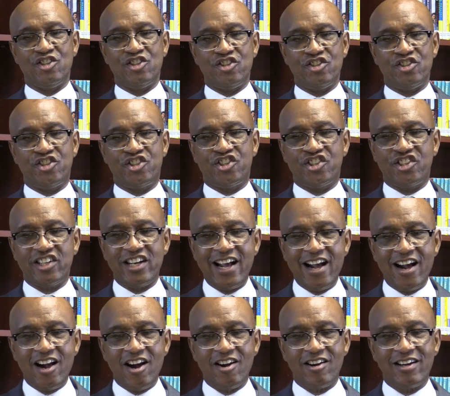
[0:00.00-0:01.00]

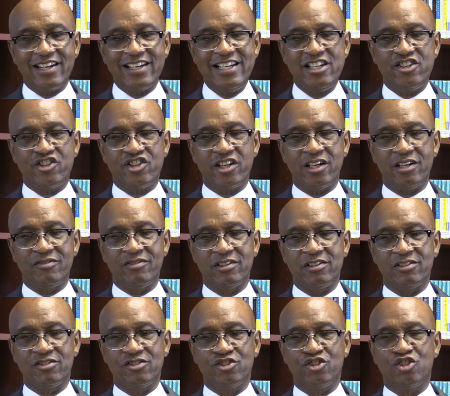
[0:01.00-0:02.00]
Share each
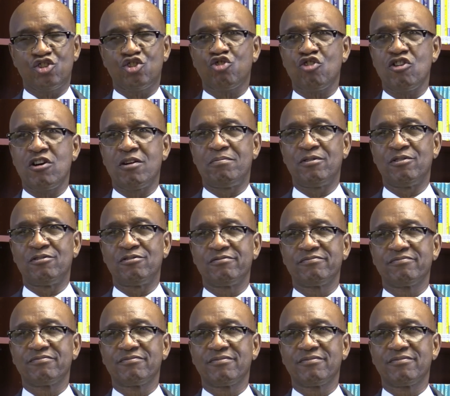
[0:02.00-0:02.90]
other's trouble.